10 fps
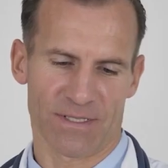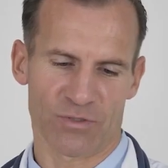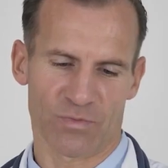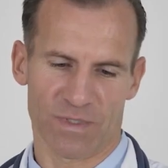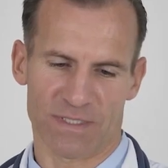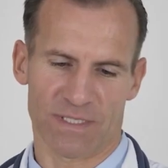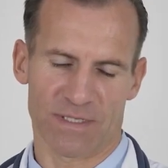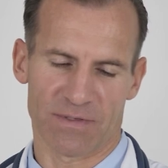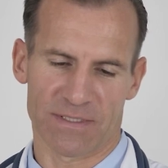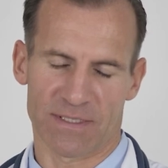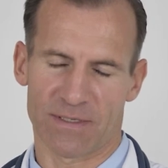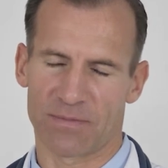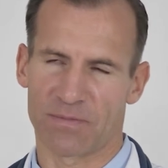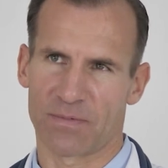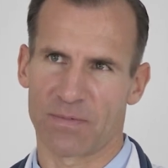you need our assistance,
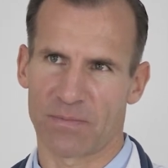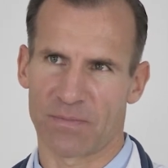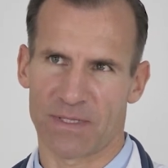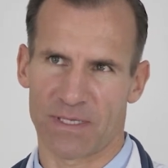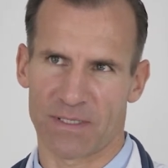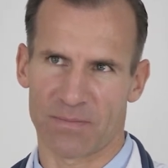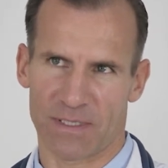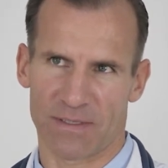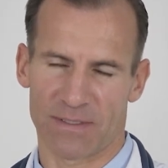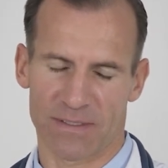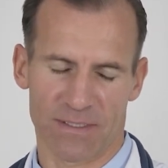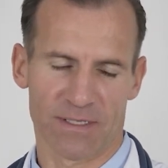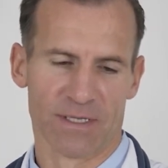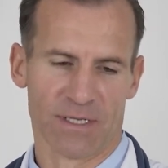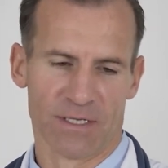you can directly call our
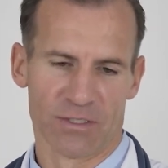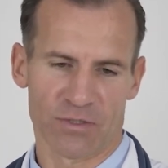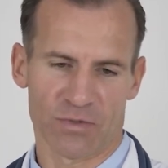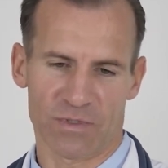doctors.